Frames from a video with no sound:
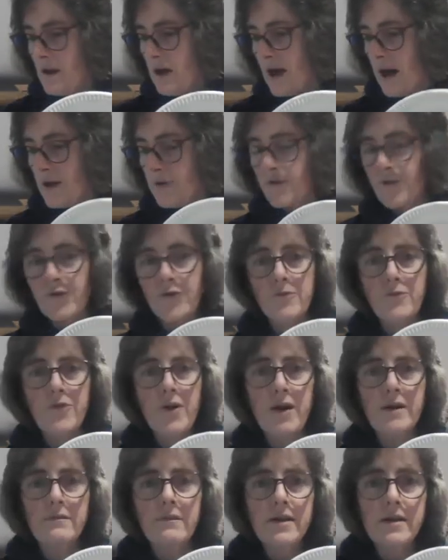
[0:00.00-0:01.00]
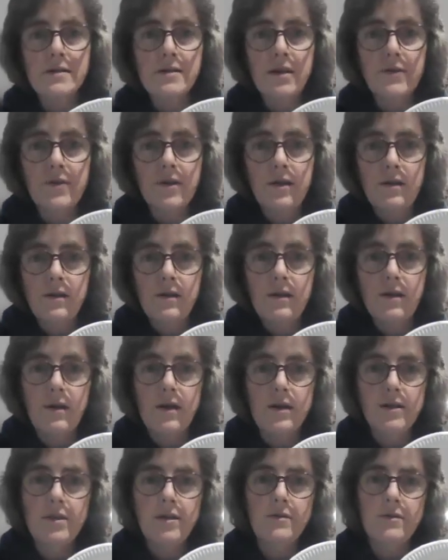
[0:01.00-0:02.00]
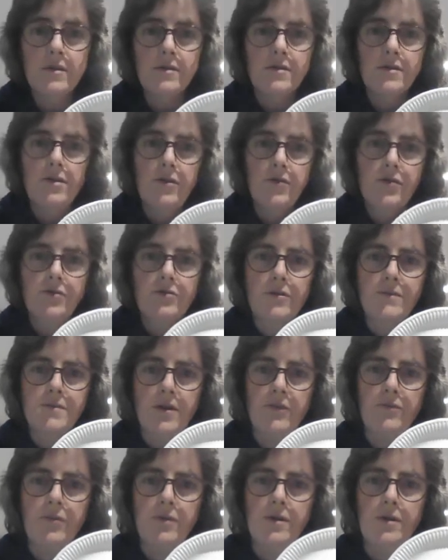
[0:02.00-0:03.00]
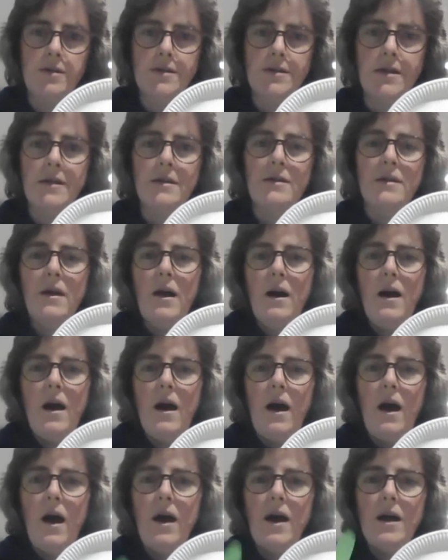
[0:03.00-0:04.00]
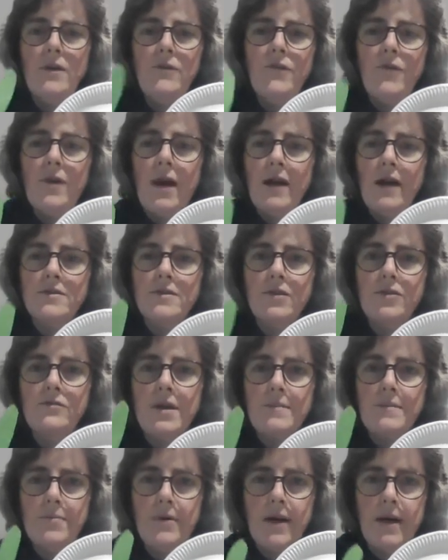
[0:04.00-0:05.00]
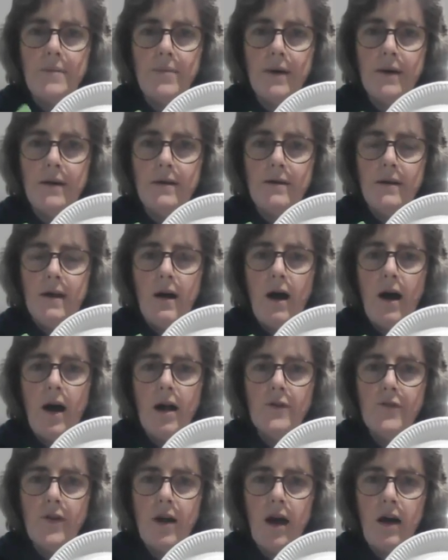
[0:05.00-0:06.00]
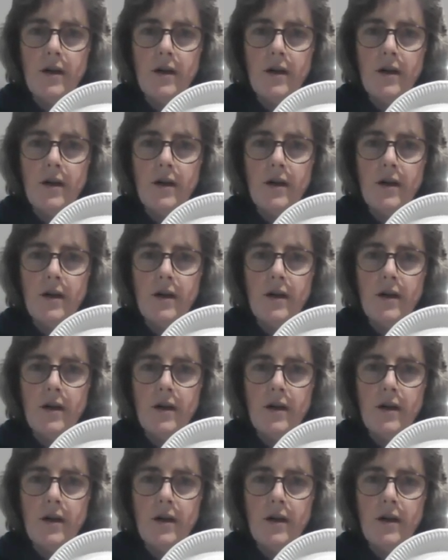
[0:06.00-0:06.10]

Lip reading: And from various other guide units and youth groups I've worked in, out of green paper, I have